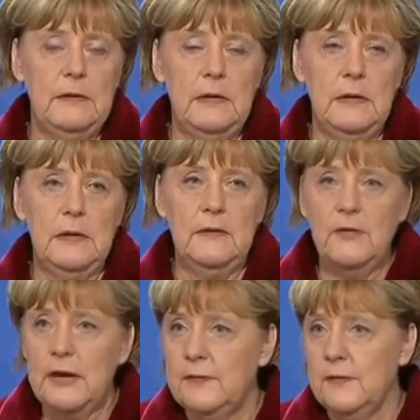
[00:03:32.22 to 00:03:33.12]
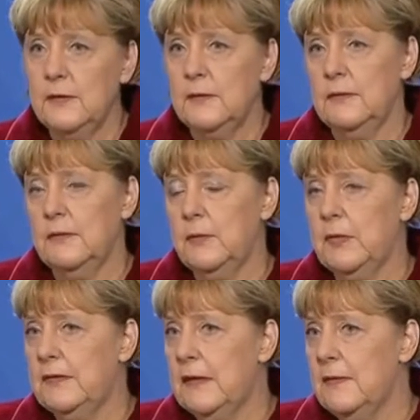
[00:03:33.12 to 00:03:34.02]
But clearly, the
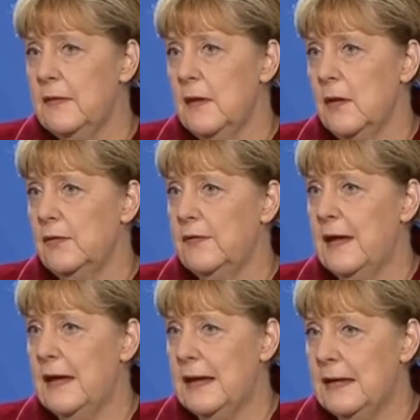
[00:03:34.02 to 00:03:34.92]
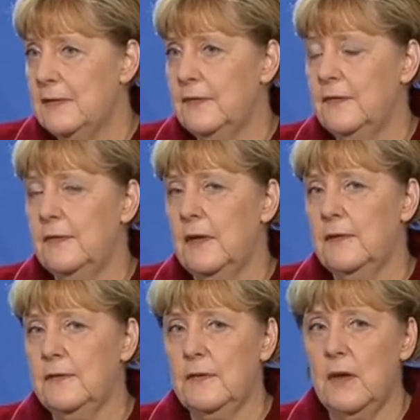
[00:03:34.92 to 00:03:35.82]
United States is bearing the
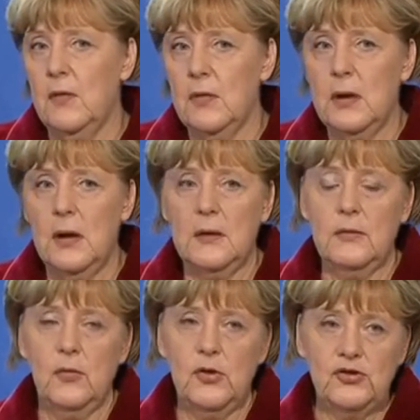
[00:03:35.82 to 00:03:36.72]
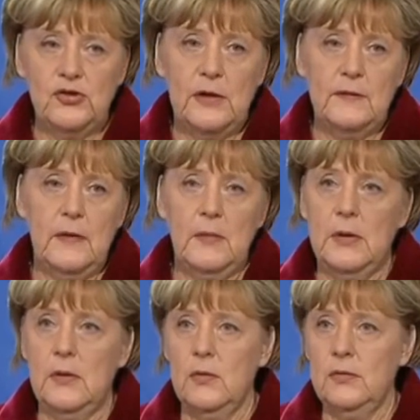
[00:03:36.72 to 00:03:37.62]
brunt in this
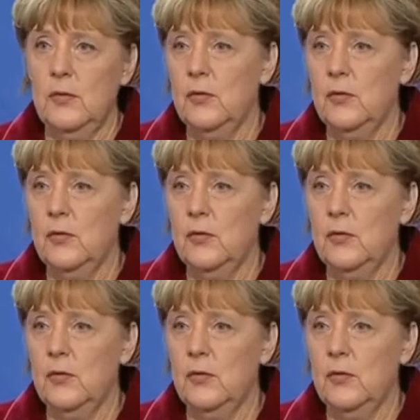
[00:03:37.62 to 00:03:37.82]
fight.